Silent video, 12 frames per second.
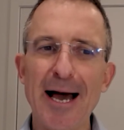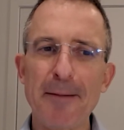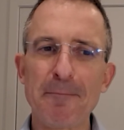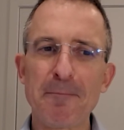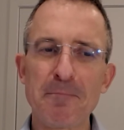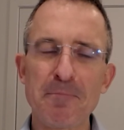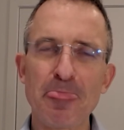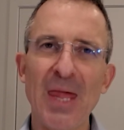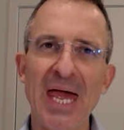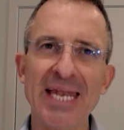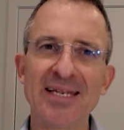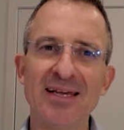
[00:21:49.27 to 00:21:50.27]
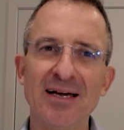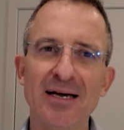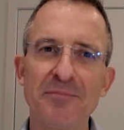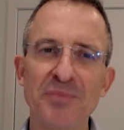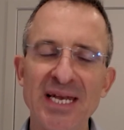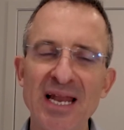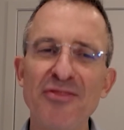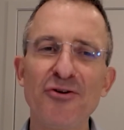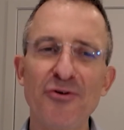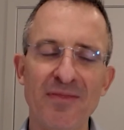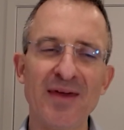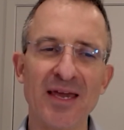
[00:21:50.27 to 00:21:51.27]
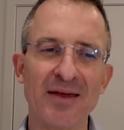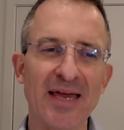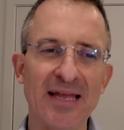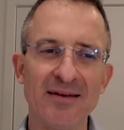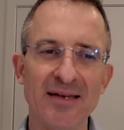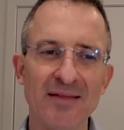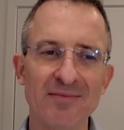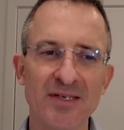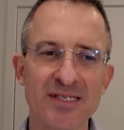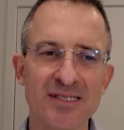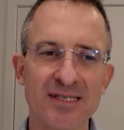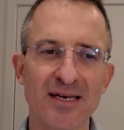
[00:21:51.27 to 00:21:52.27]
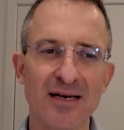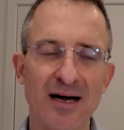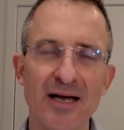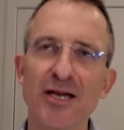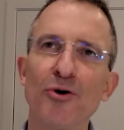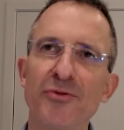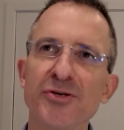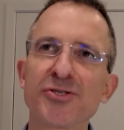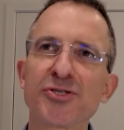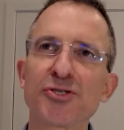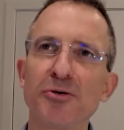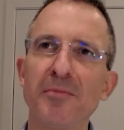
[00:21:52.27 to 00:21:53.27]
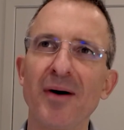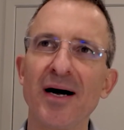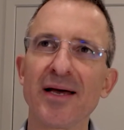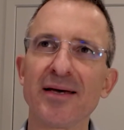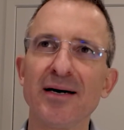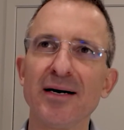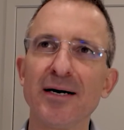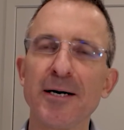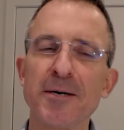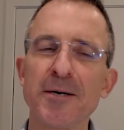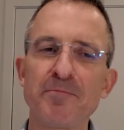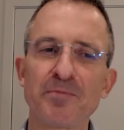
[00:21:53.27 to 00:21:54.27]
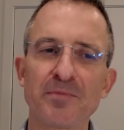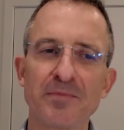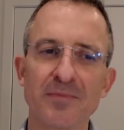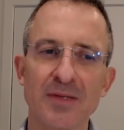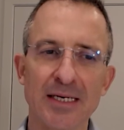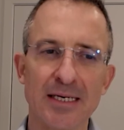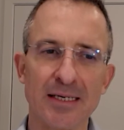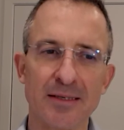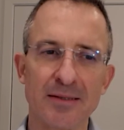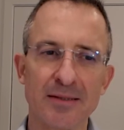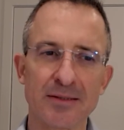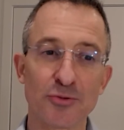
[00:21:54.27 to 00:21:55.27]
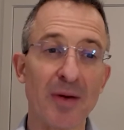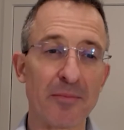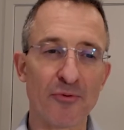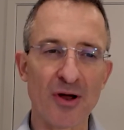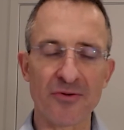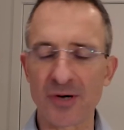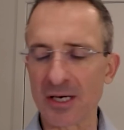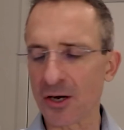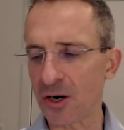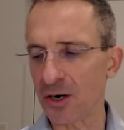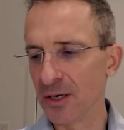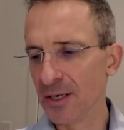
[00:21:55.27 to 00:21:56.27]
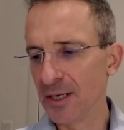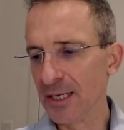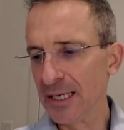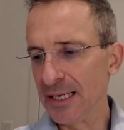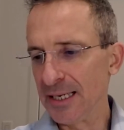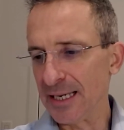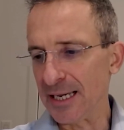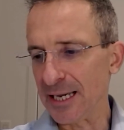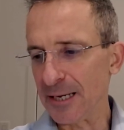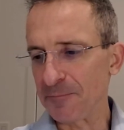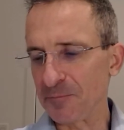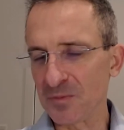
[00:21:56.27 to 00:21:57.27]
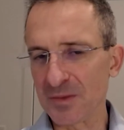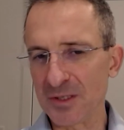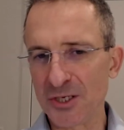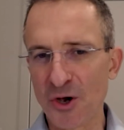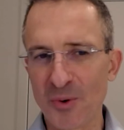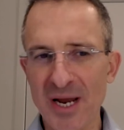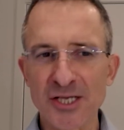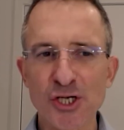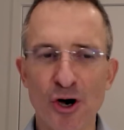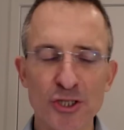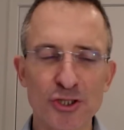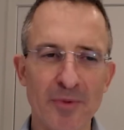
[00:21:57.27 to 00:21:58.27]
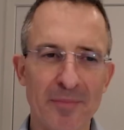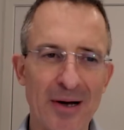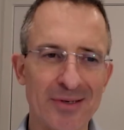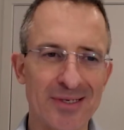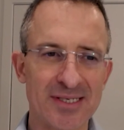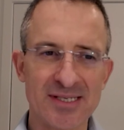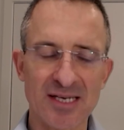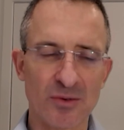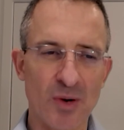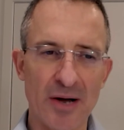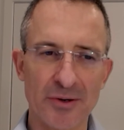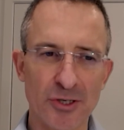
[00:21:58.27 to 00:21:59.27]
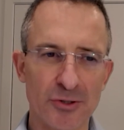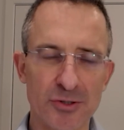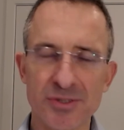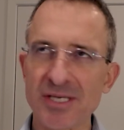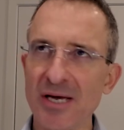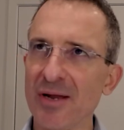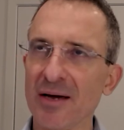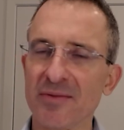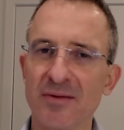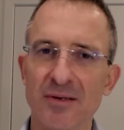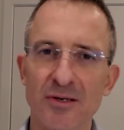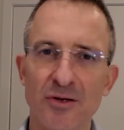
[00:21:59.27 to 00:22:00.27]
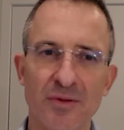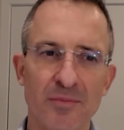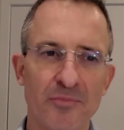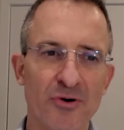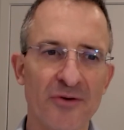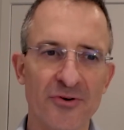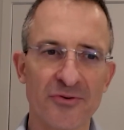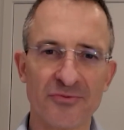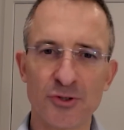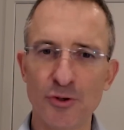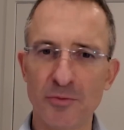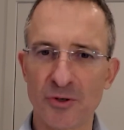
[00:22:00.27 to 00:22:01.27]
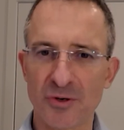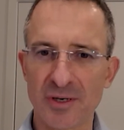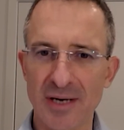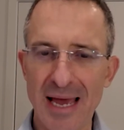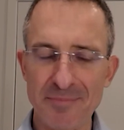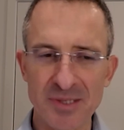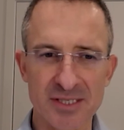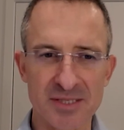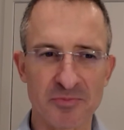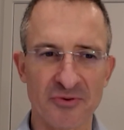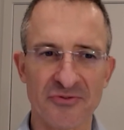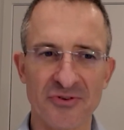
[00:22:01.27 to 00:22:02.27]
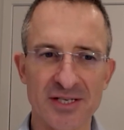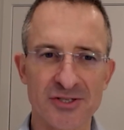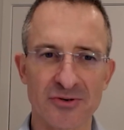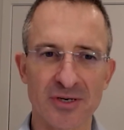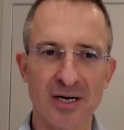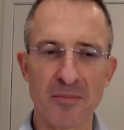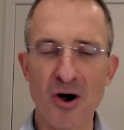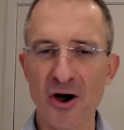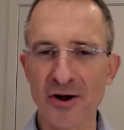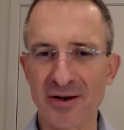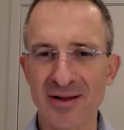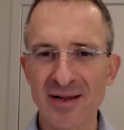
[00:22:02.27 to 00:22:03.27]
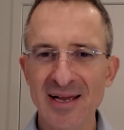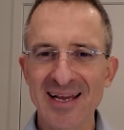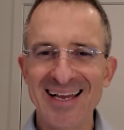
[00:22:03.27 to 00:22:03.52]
Um, and um, another thing, and, and this, uh, I owe this to my, uh, uh to my brother-in-law. Um, you know, when I talked to him about it, and he said, wow, you know, you sound like the, you know, the prophet of doom, you're a happiness professor, come on.